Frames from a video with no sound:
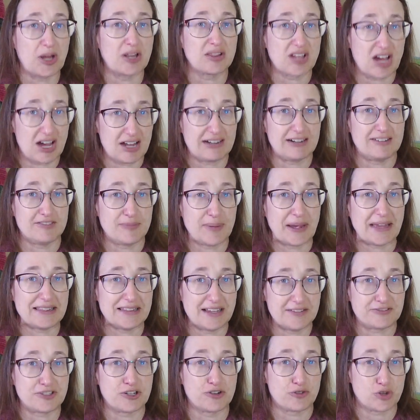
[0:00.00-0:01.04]
a lot of my
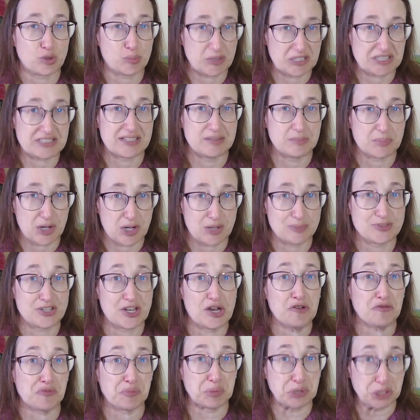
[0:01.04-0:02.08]
leftover bits and bobs
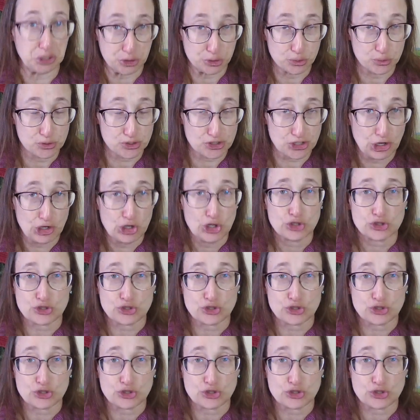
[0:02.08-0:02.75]
of blues.